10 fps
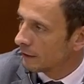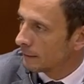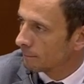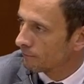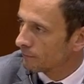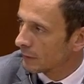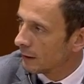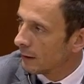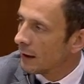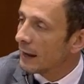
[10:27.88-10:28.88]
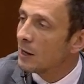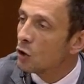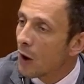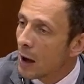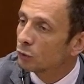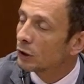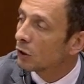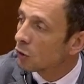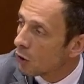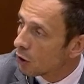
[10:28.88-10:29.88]
so that the productive
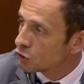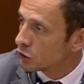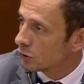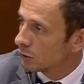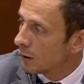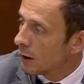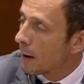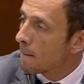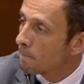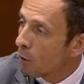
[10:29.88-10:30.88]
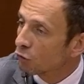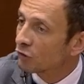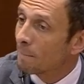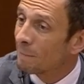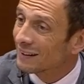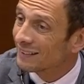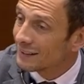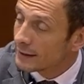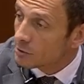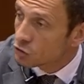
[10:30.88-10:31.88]
sectors and technological
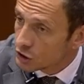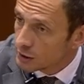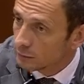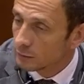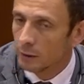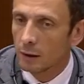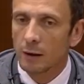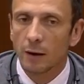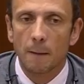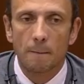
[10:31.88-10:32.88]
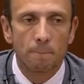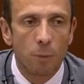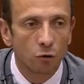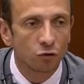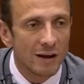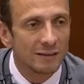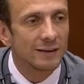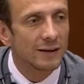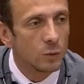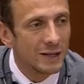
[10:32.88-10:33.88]
know-how can
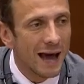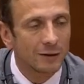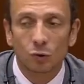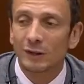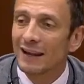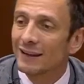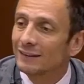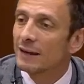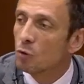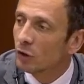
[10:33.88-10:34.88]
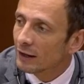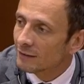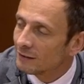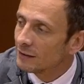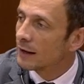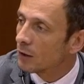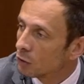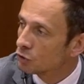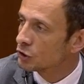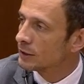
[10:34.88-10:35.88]
be
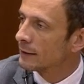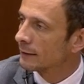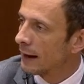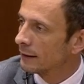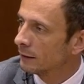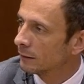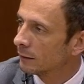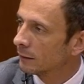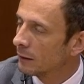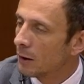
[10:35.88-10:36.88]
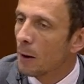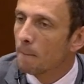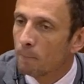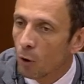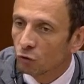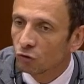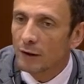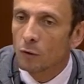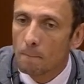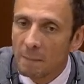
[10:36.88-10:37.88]
shared and guided by Western
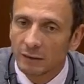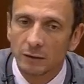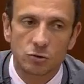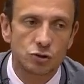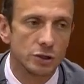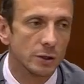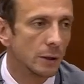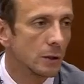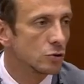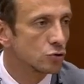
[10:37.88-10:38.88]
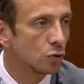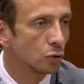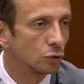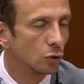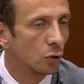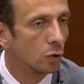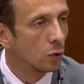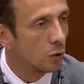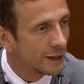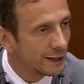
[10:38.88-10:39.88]
democracies,
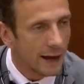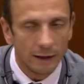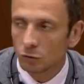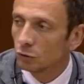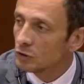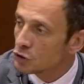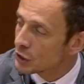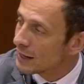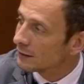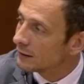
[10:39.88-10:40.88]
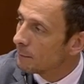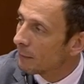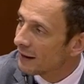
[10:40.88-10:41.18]
can indeed